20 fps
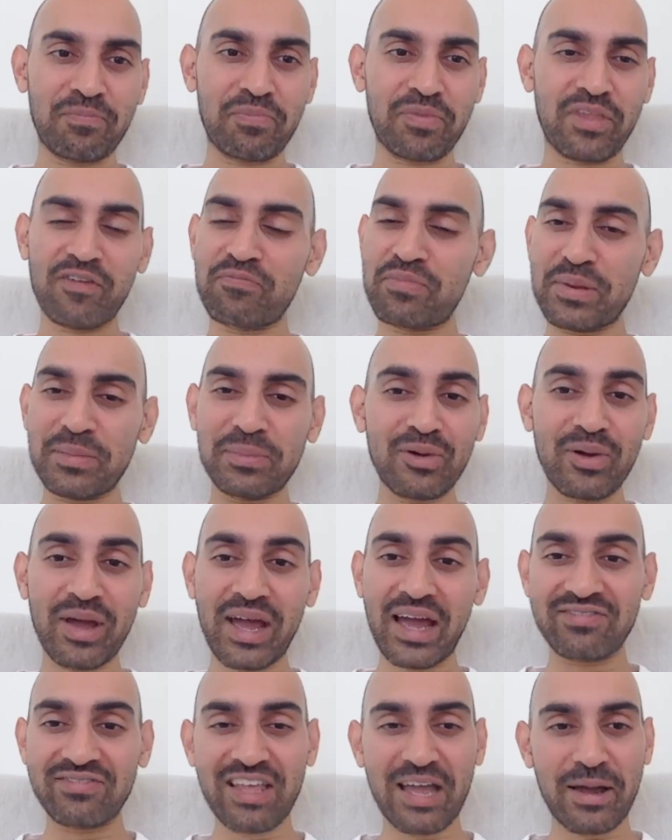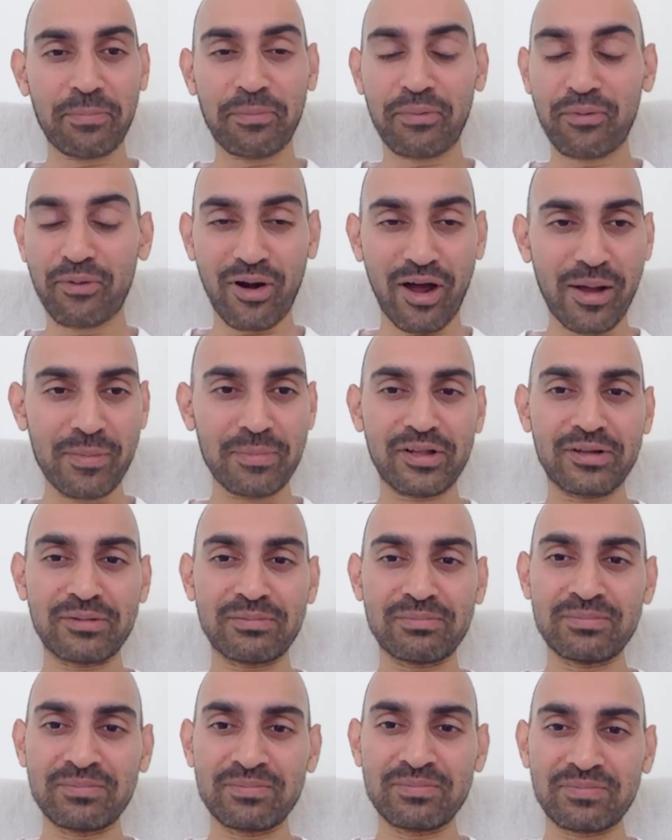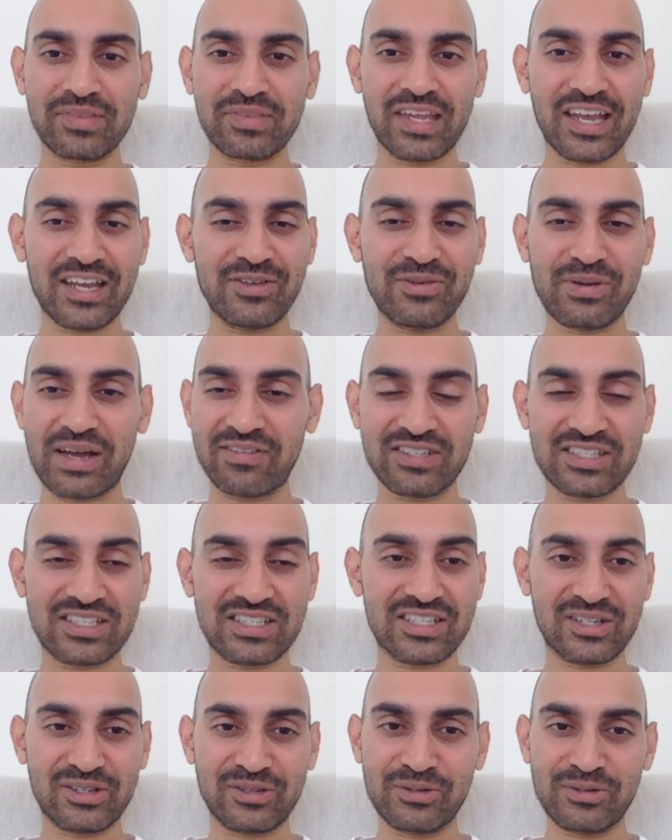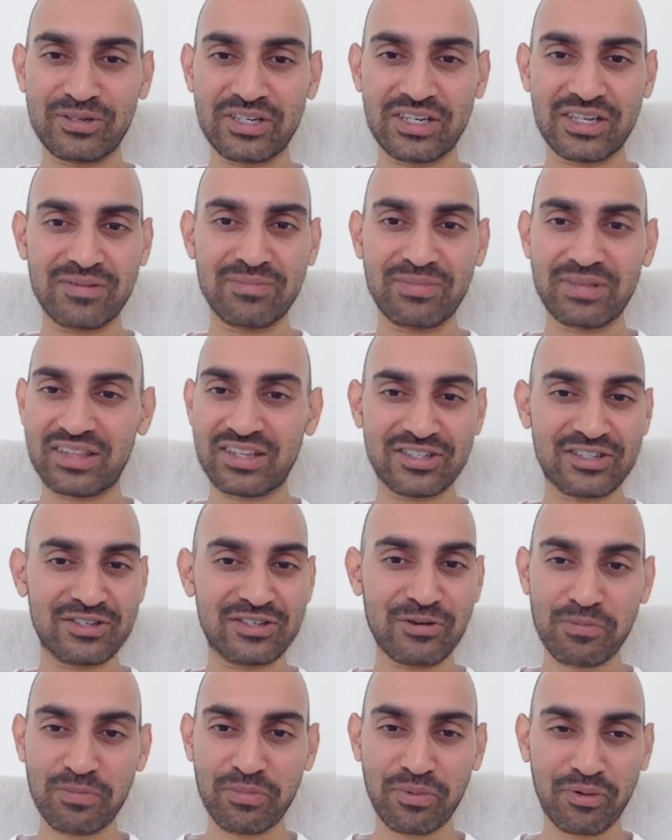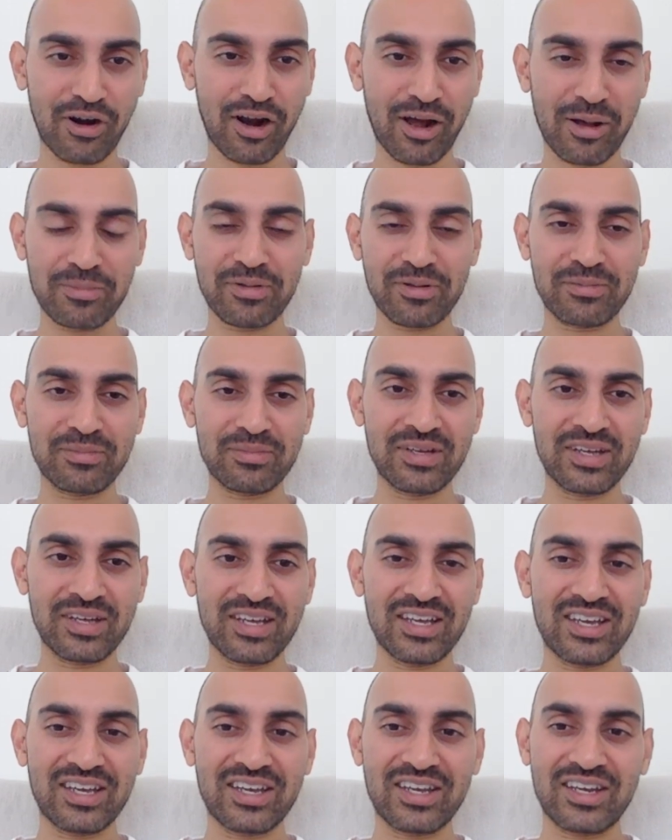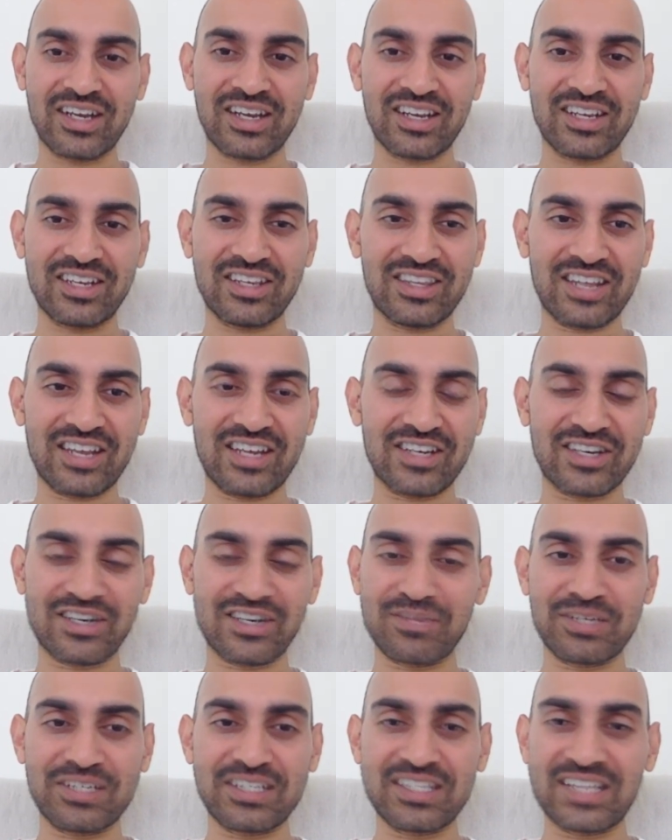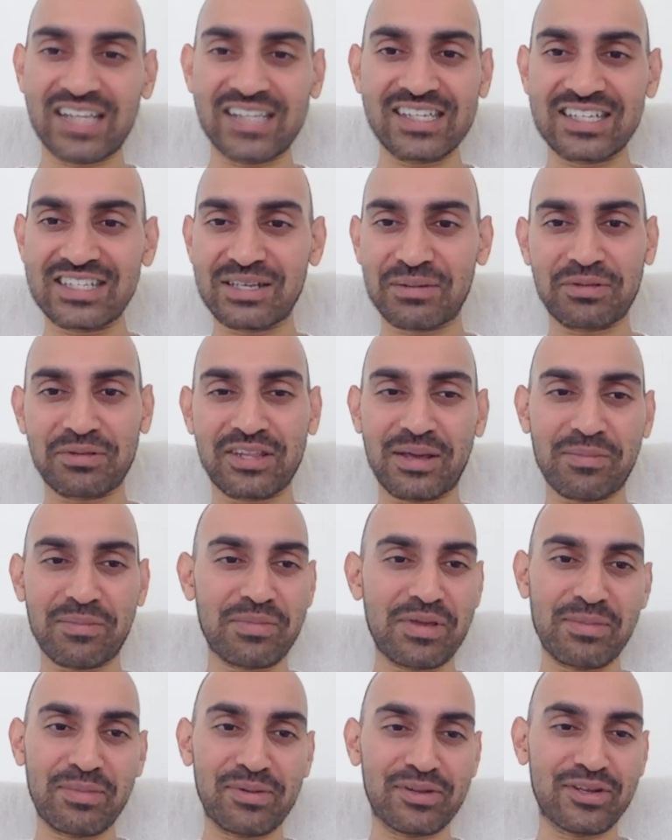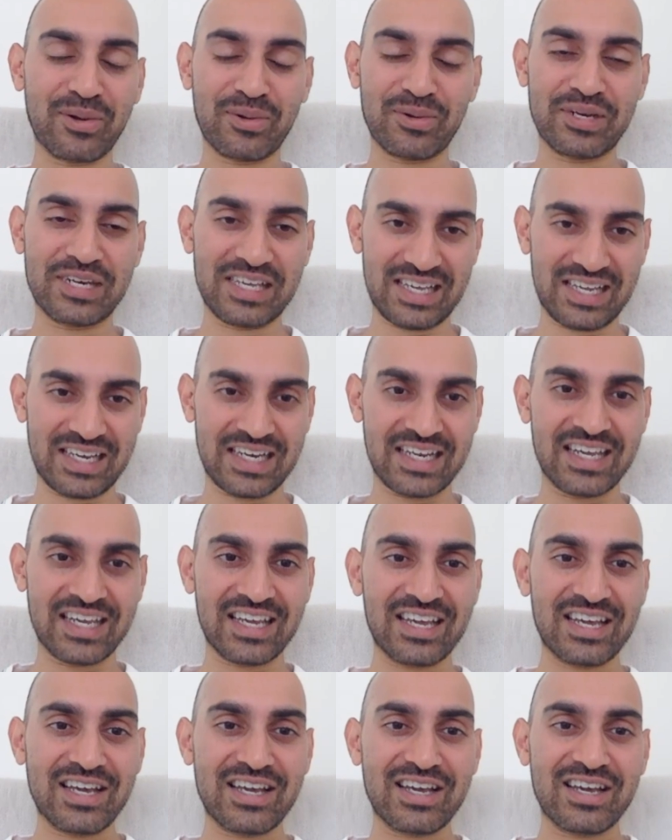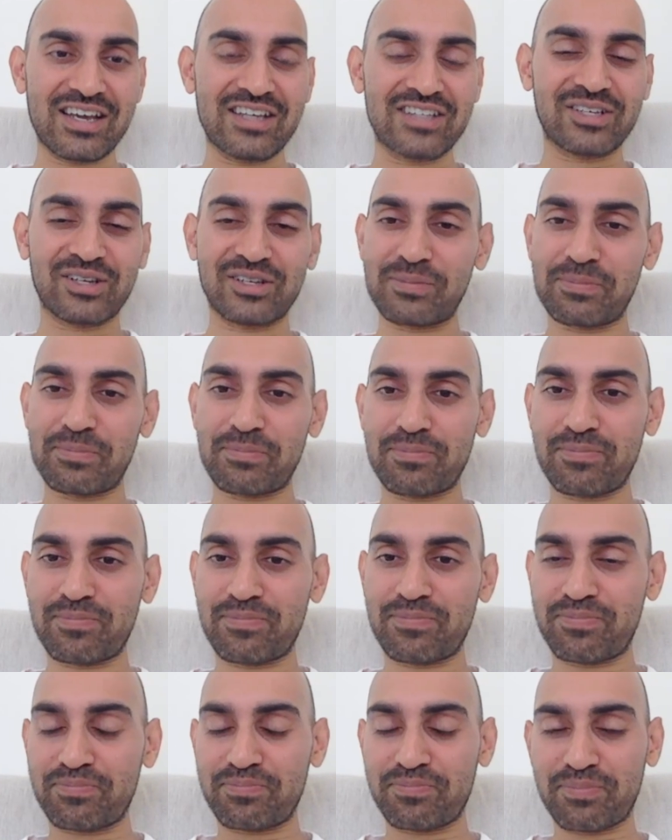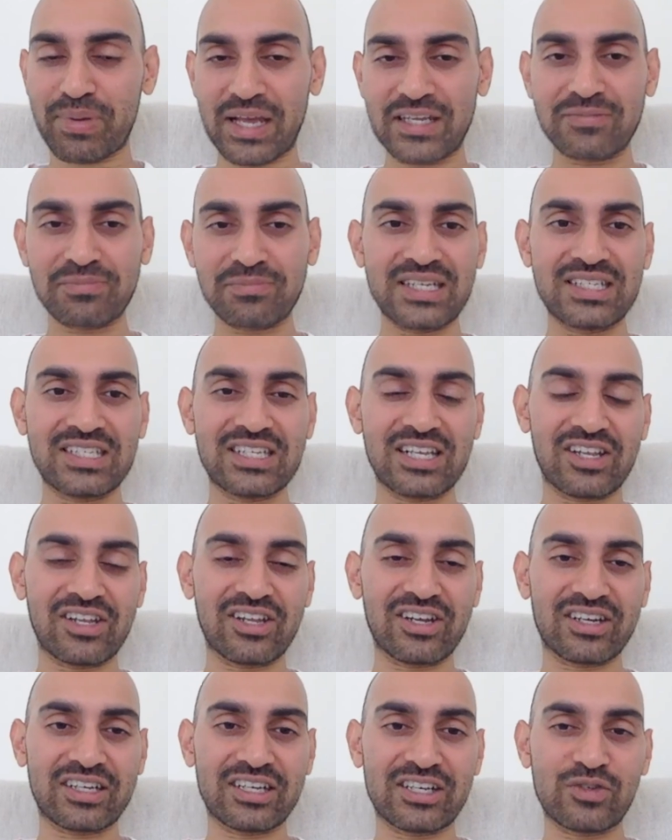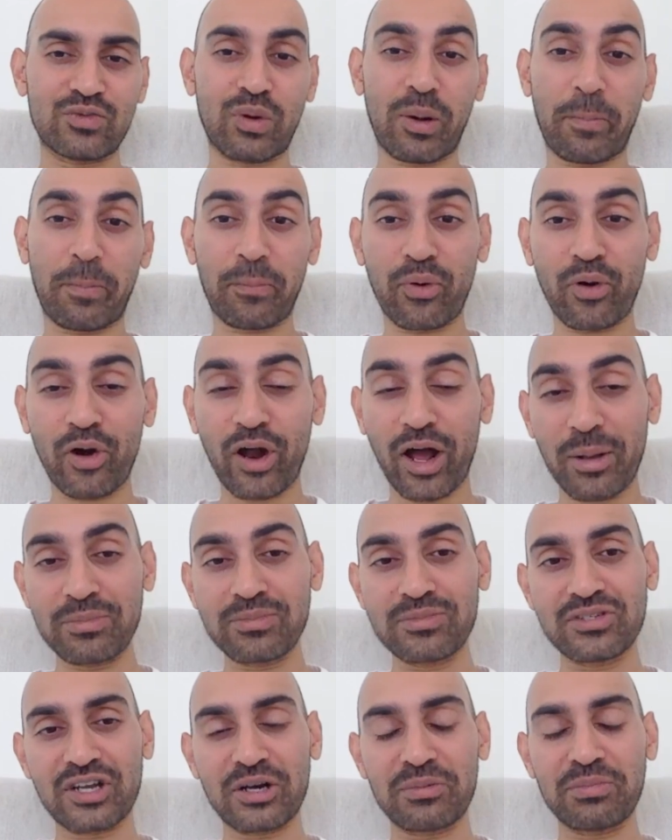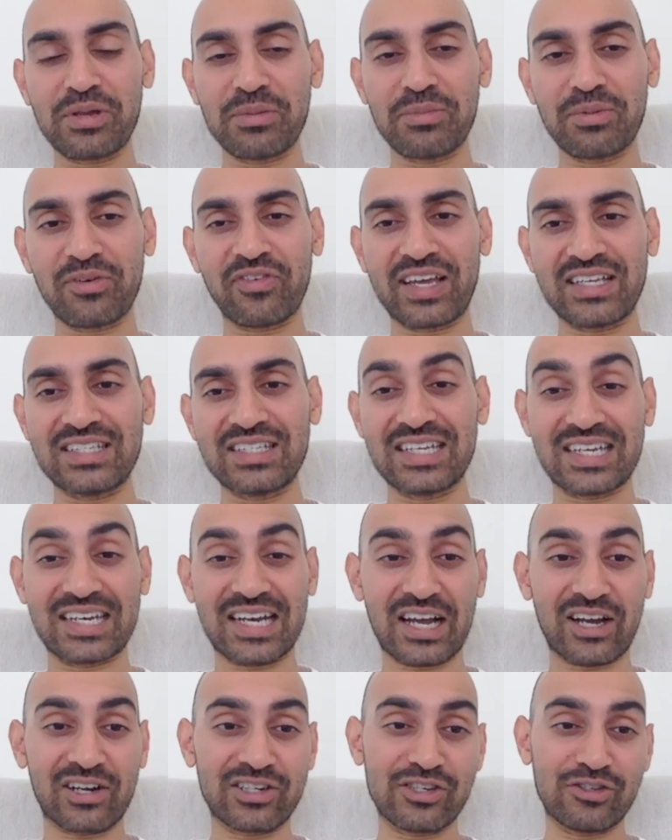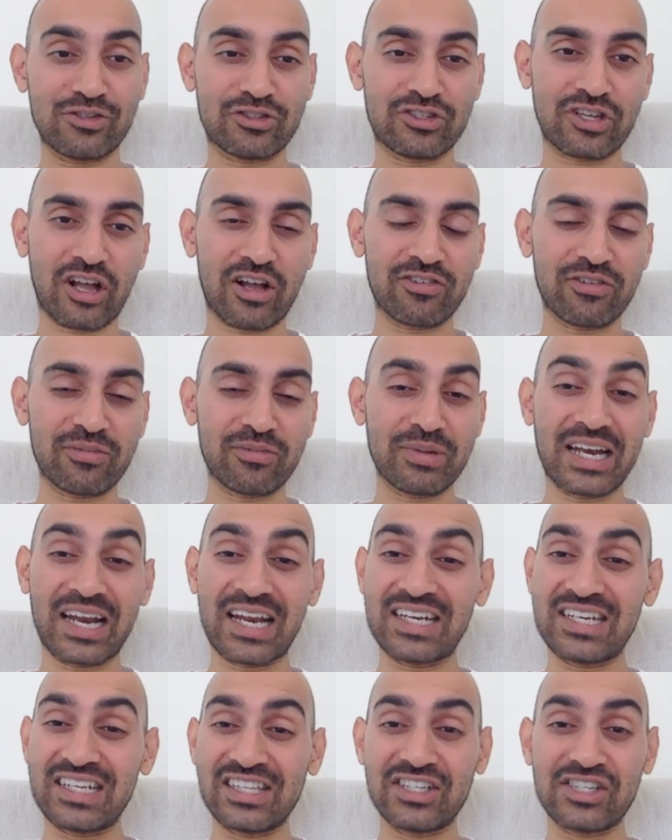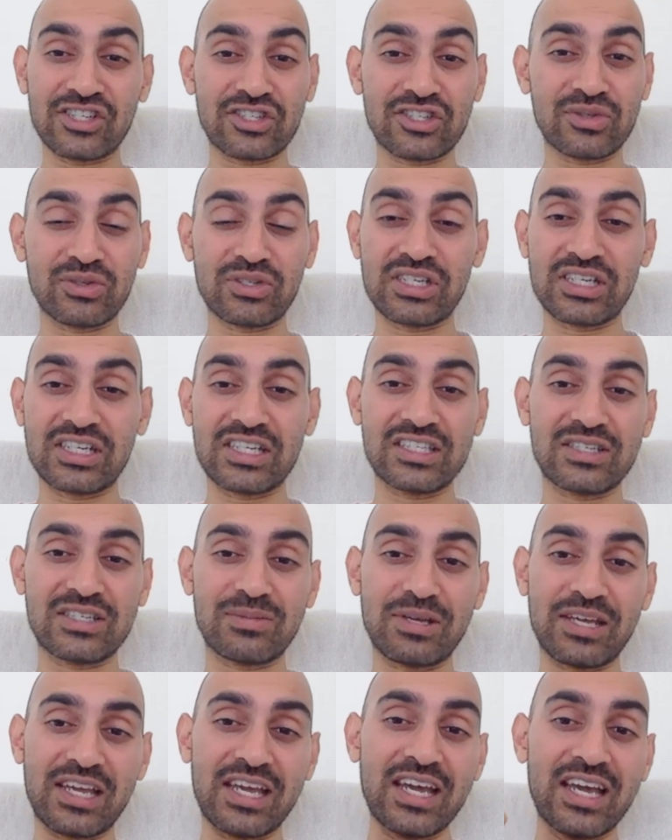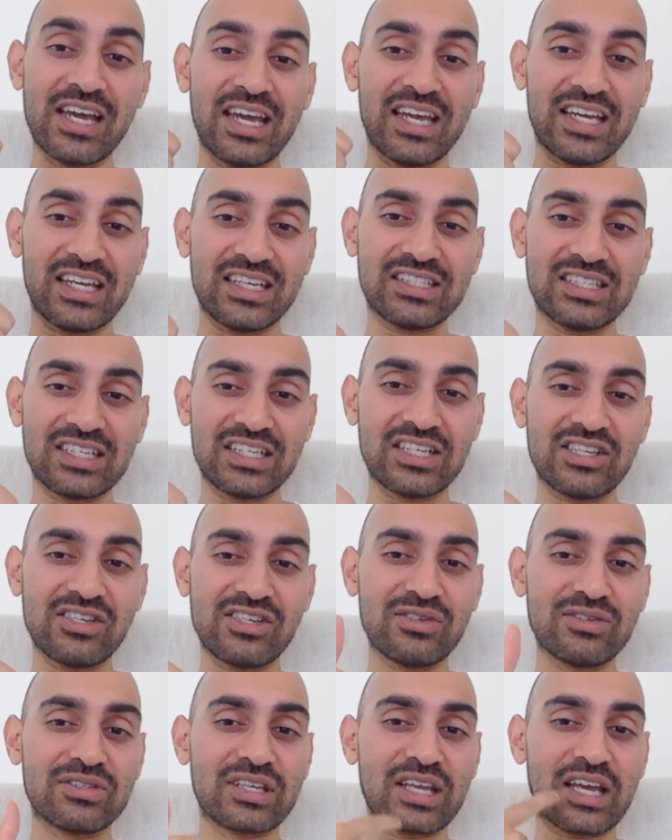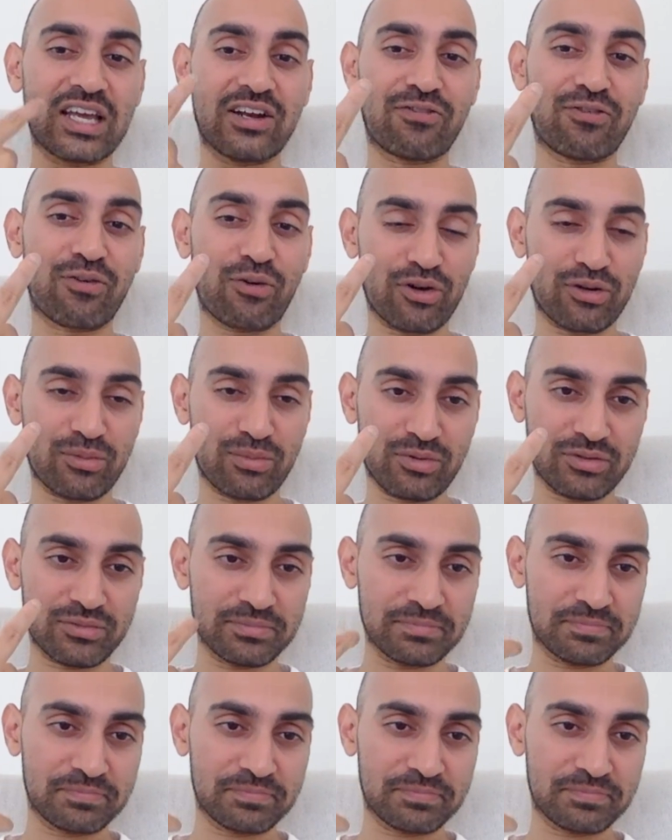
If people don't have that problem and you have a solution, but there's no problem, then you're going to be selling something that people don't need. Mm-hmm. So the best place to look is what problems are people facing and how can you solve them? And ideally, your solution needs to be easy to use and affordable.